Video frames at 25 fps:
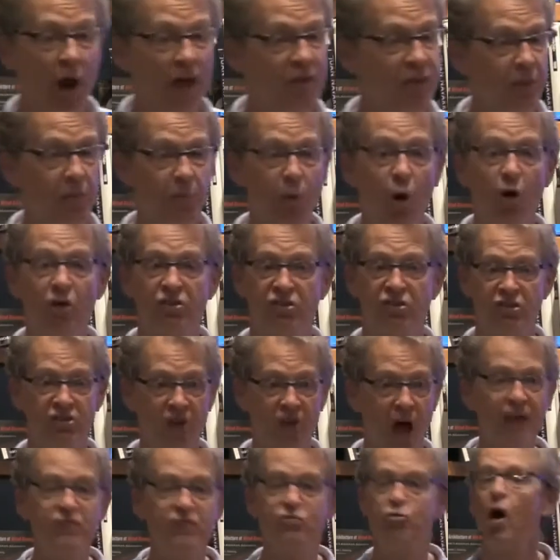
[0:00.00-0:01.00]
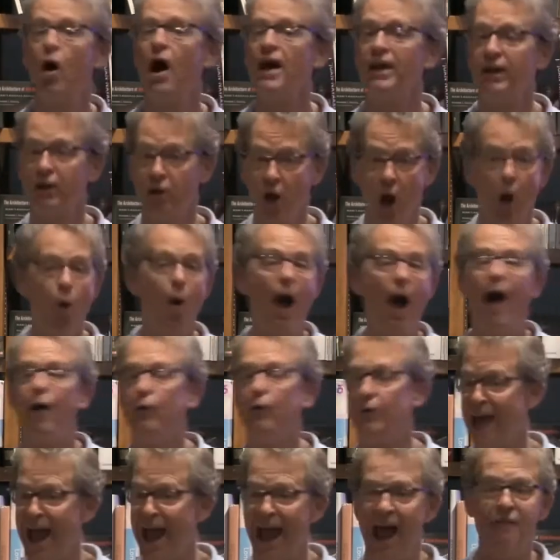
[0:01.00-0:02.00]
the books, is I try to go out,
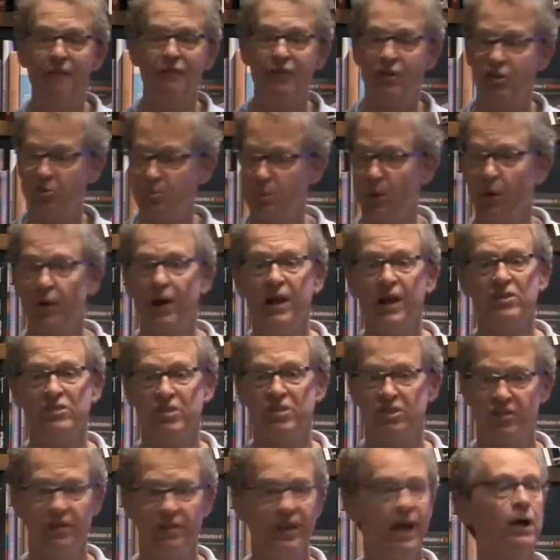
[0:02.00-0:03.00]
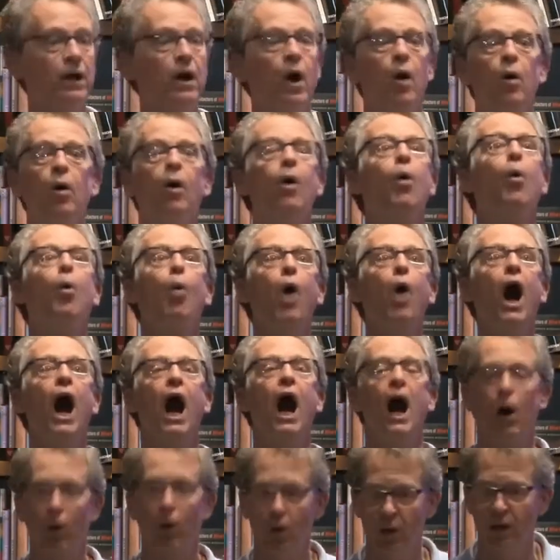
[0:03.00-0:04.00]
have experiences, and then go,
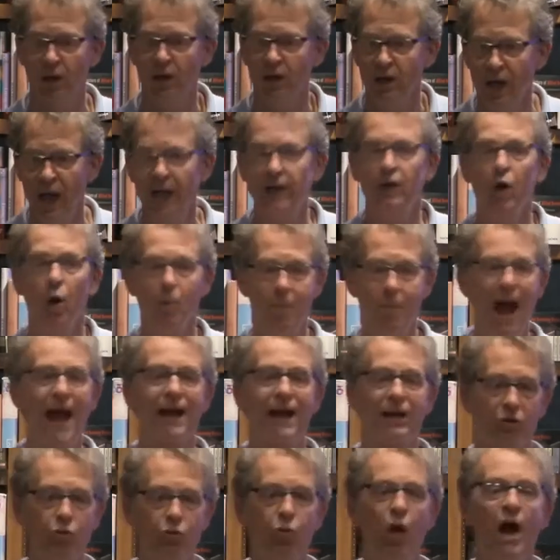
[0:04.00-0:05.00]
wow, and go back and write